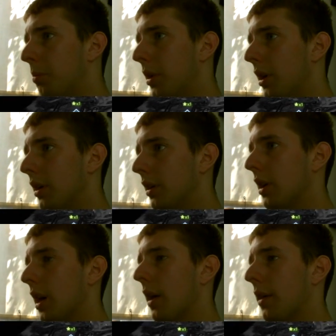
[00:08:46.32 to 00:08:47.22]
But
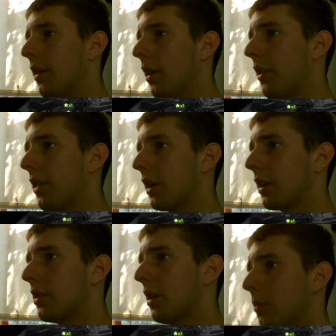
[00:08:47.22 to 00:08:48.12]
yeah, I
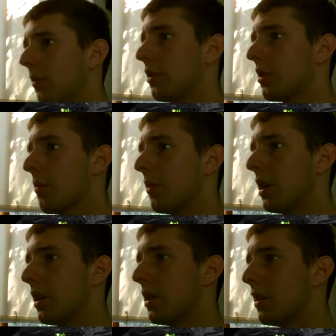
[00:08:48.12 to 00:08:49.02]
think
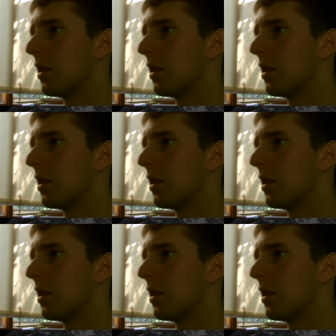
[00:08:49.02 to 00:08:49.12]
generally